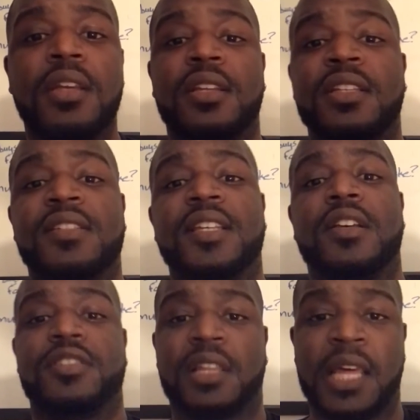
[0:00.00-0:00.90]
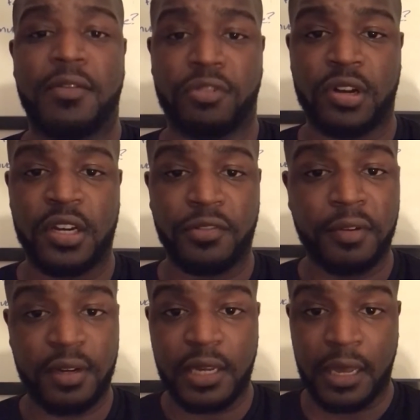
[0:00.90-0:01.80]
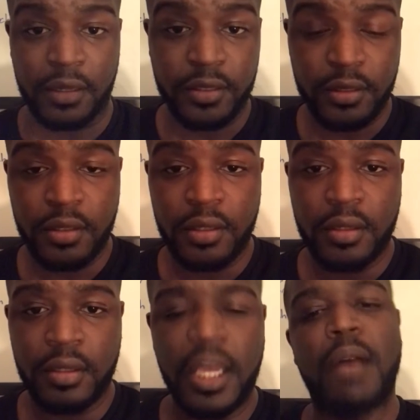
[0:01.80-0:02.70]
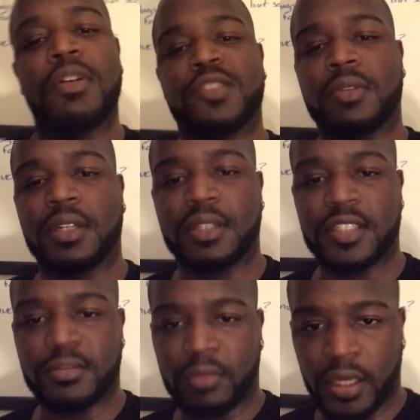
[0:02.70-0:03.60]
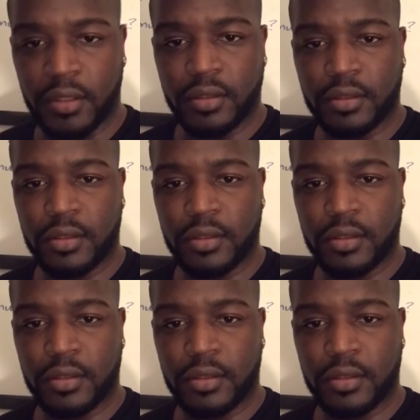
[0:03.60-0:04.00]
then sells a lamp for $150. How much money did she make?